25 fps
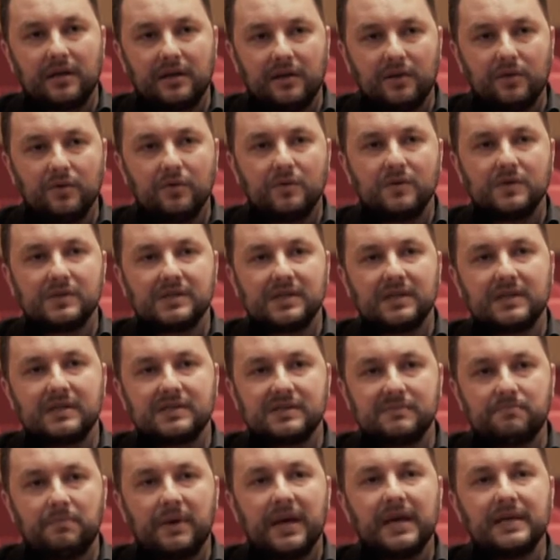used
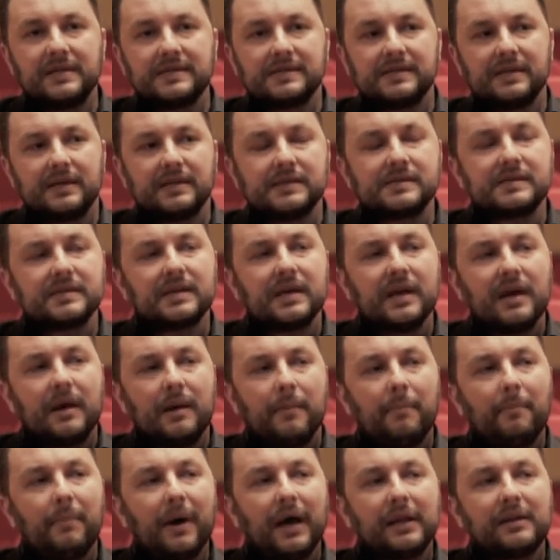spaces,
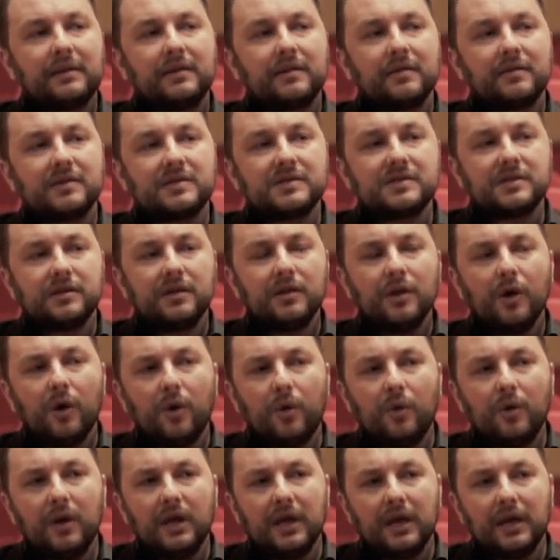but
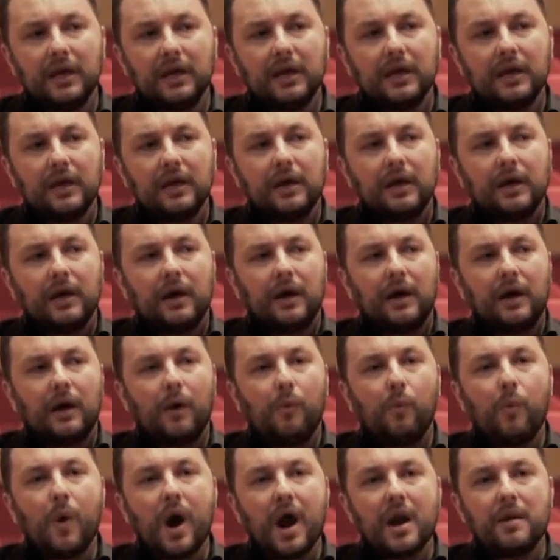slowly,
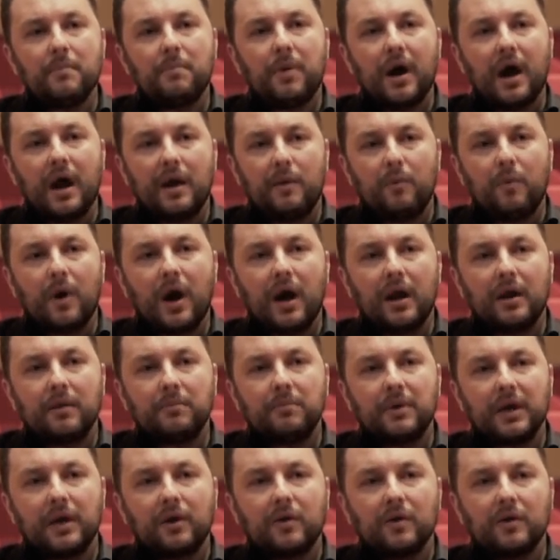one by one,
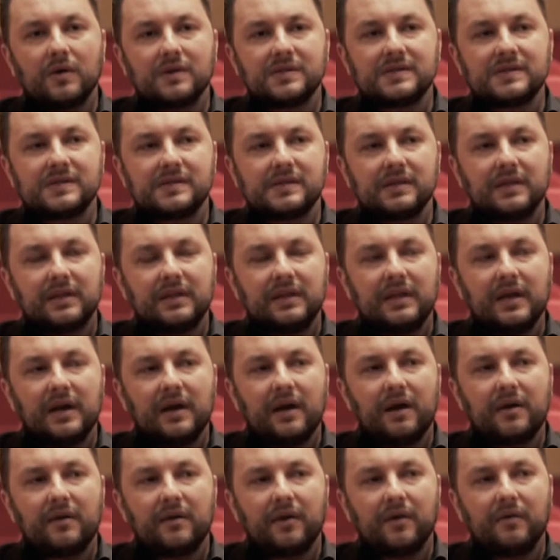because they
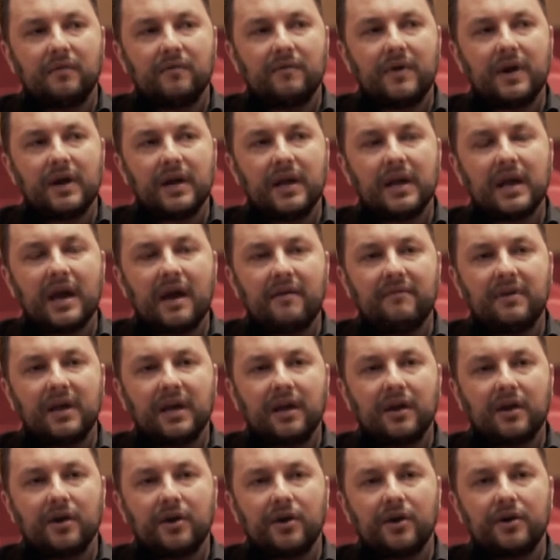are very heavy
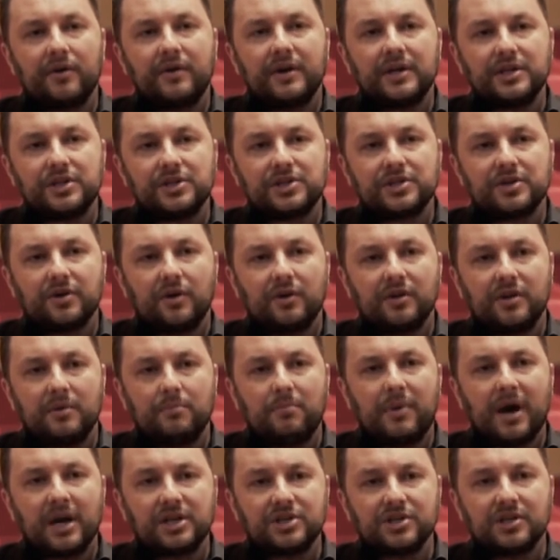courage on the
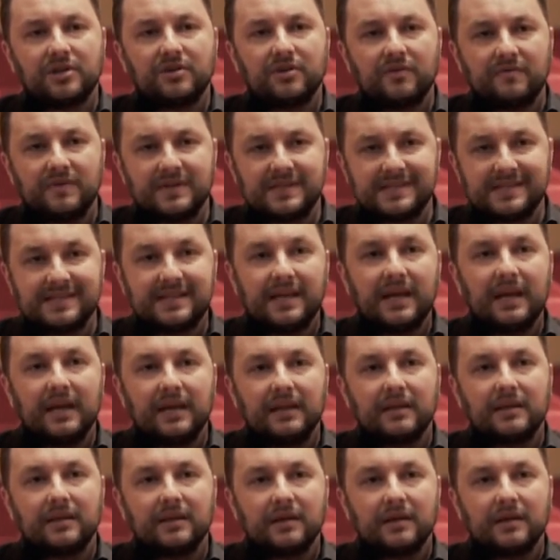budget of the state.